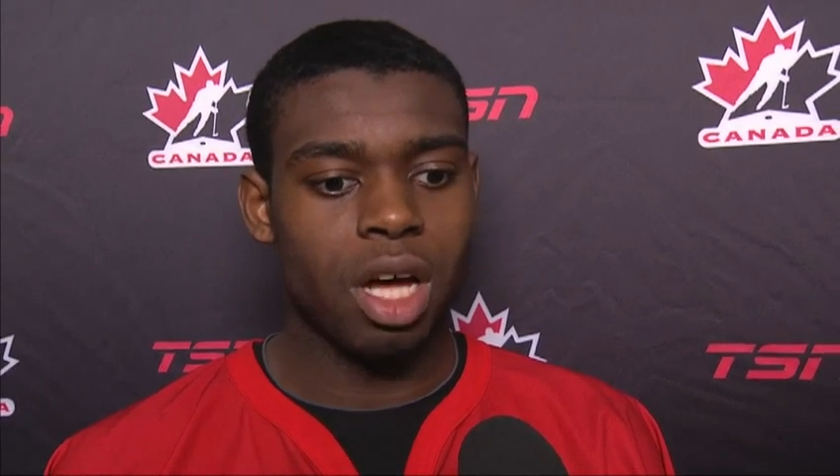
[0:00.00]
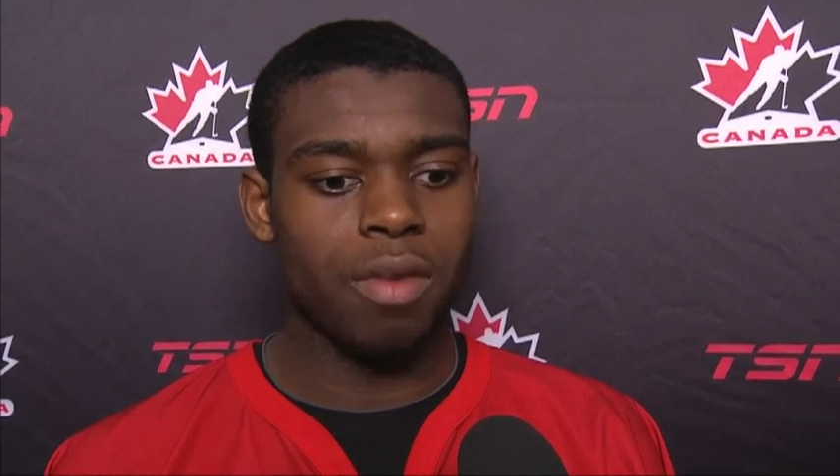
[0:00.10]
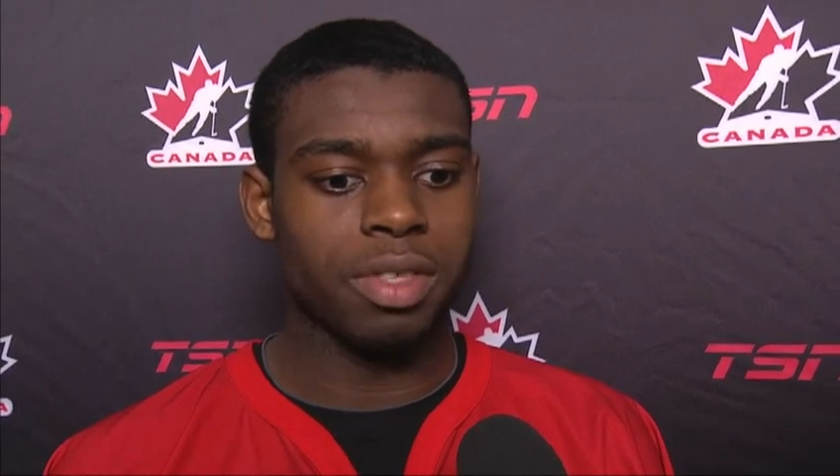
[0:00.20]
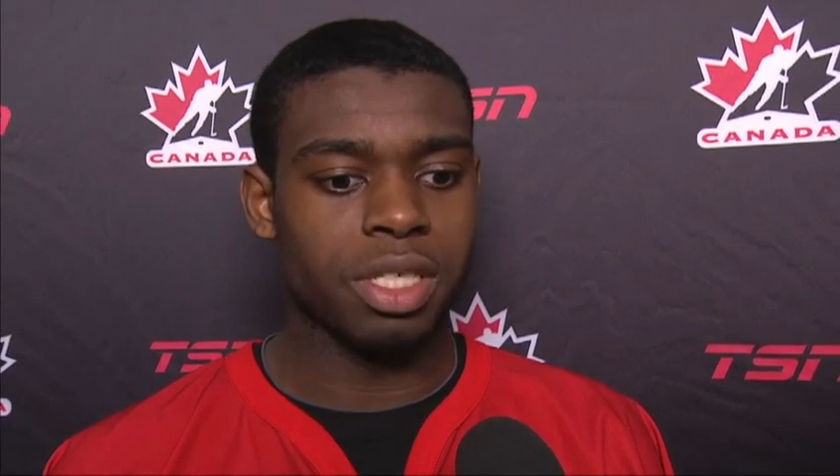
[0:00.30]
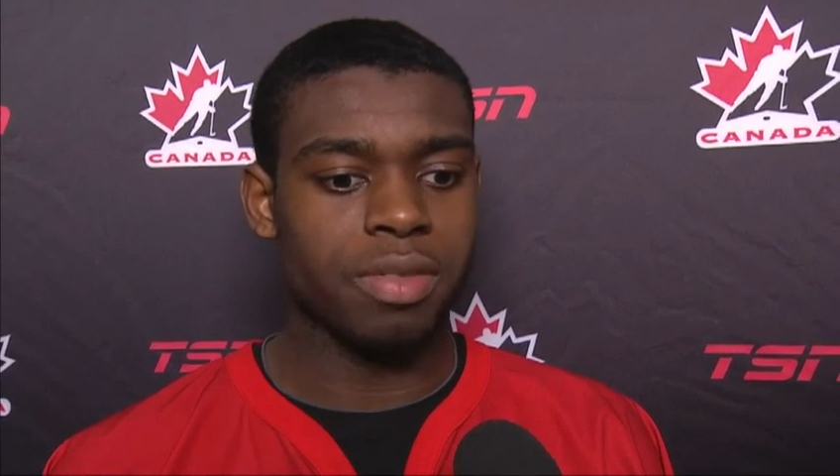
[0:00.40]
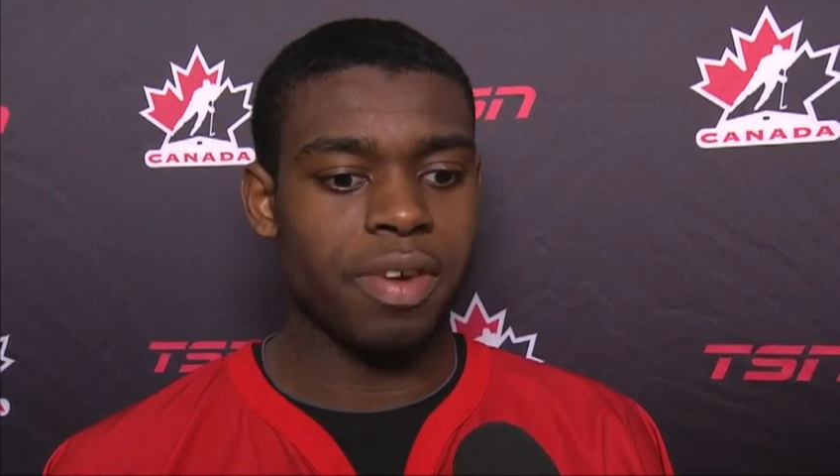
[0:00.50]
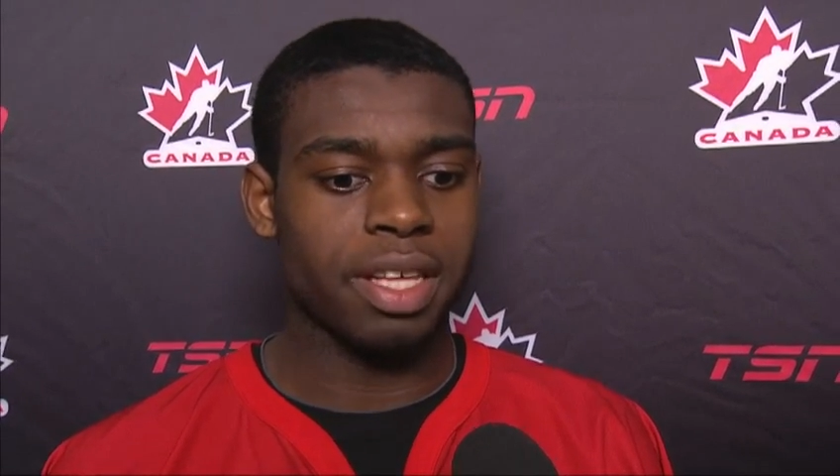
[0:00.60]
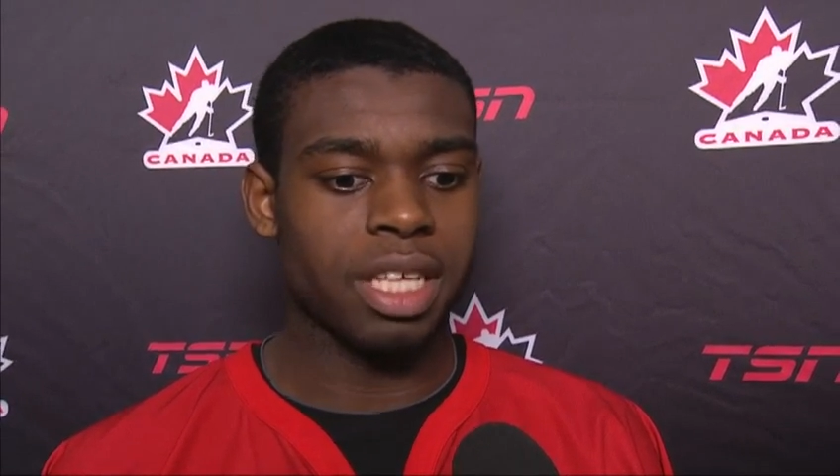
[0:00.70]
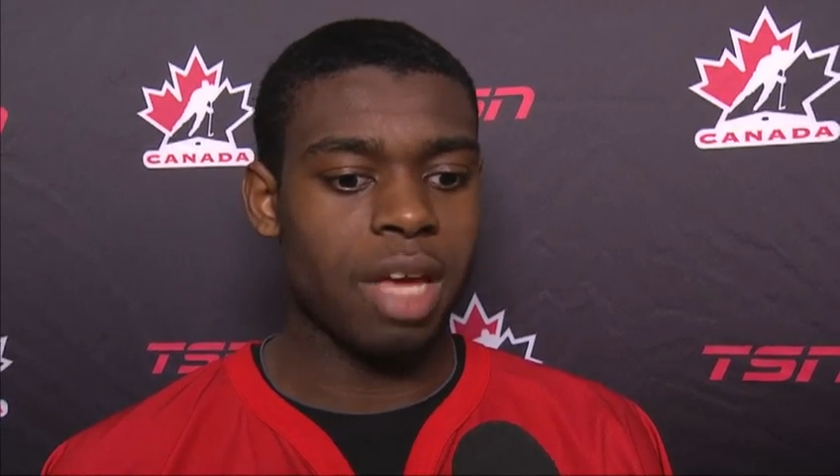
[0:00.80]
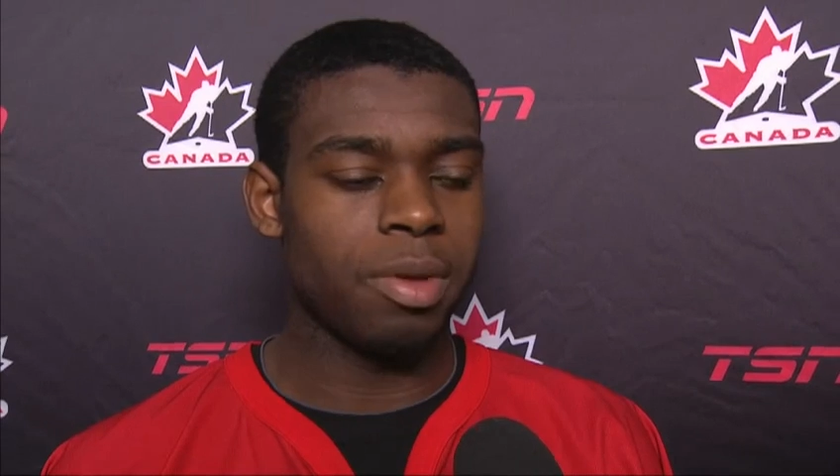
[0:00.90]
Obviously, it's a
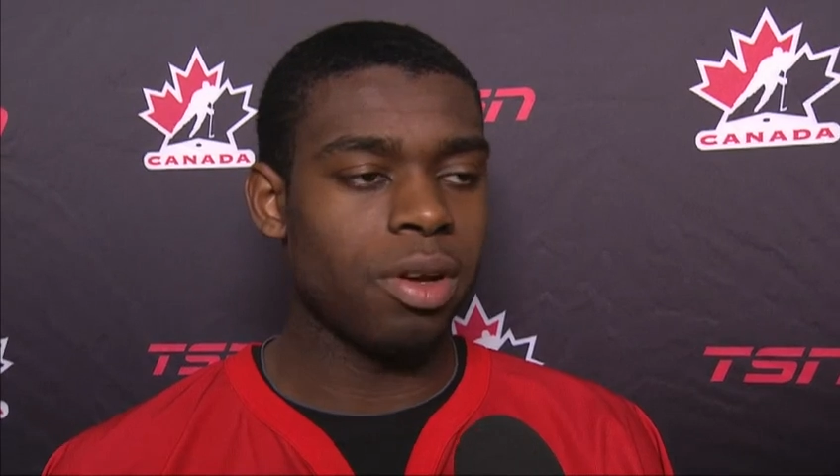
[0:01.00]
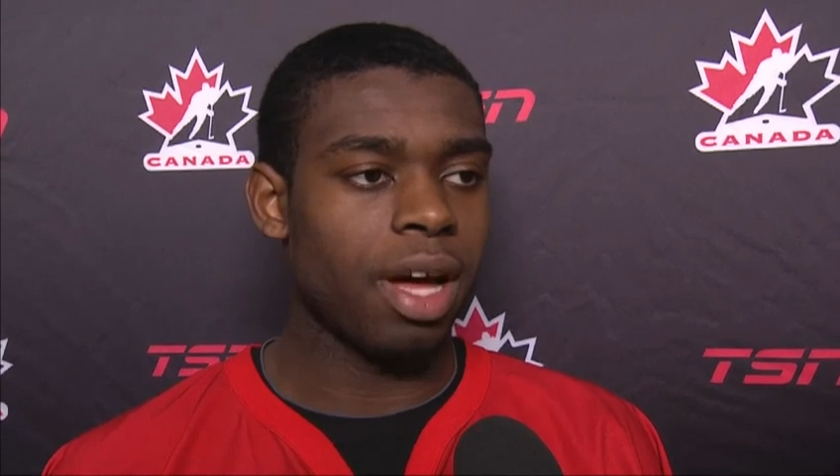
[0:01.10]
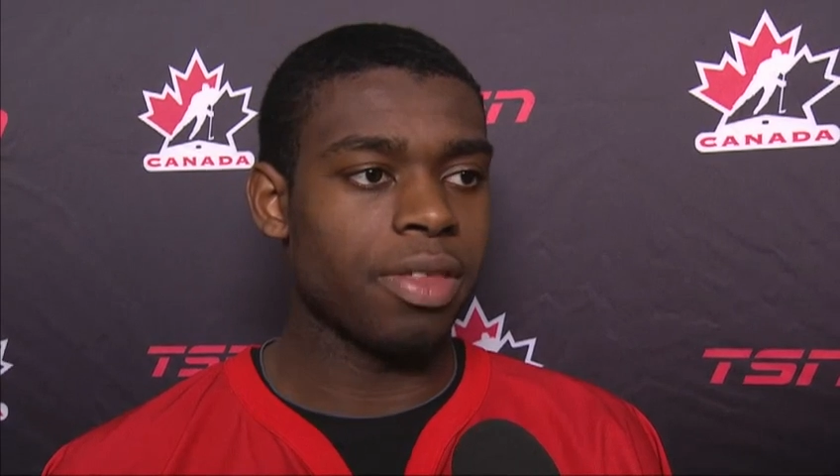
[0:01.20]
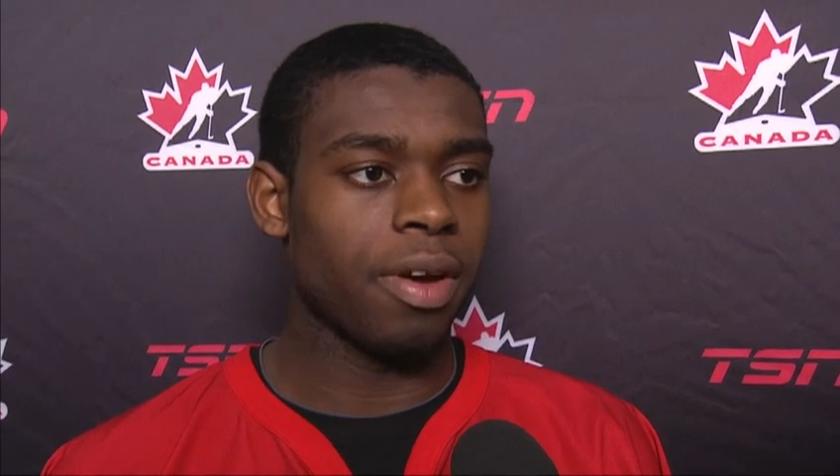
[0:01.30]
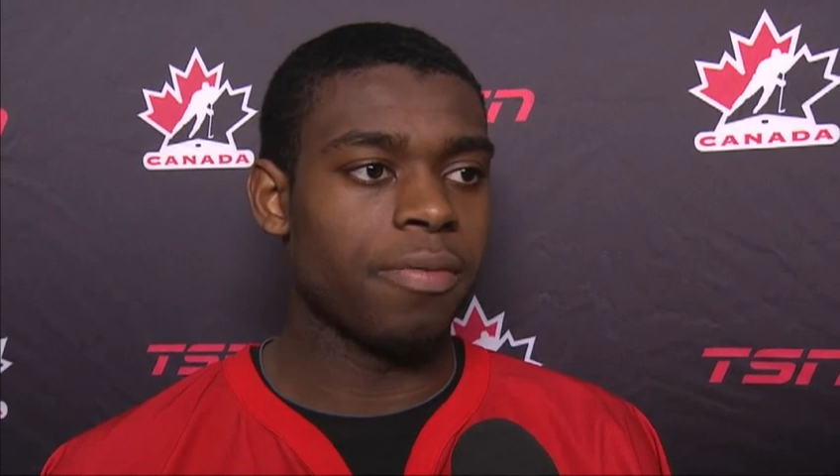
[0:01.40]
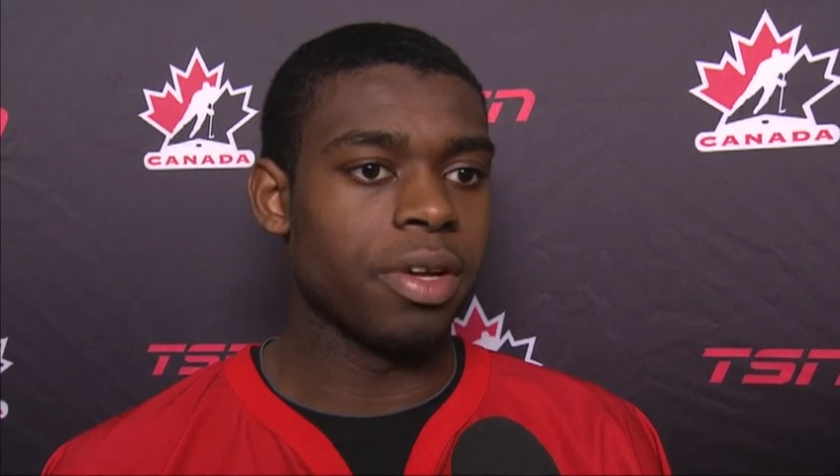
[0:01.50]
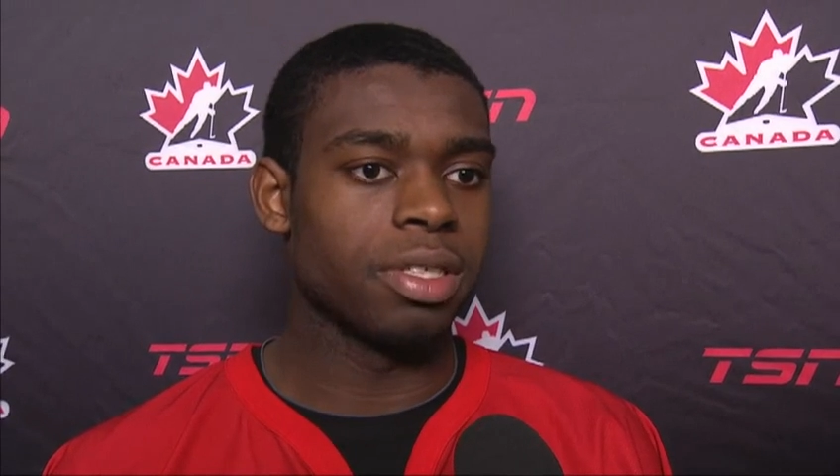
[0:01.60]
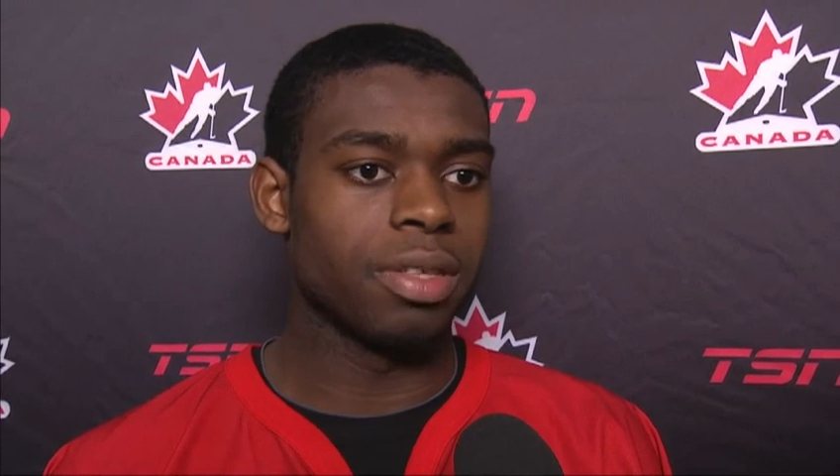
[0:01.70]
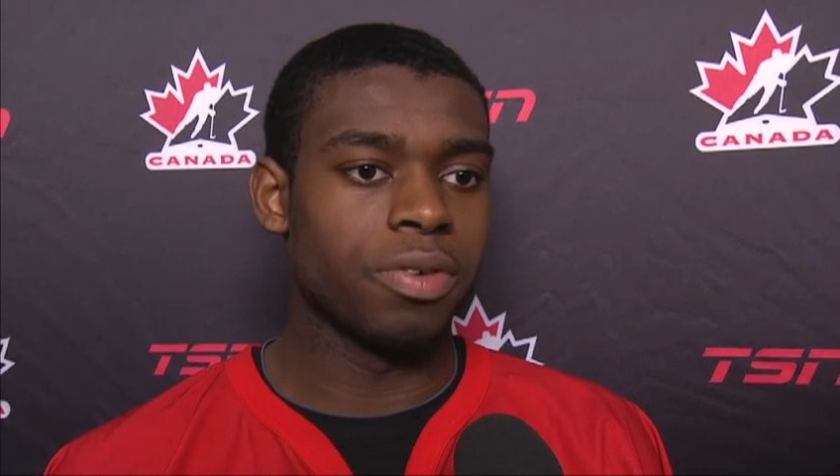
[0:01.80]
fast game. I felt in the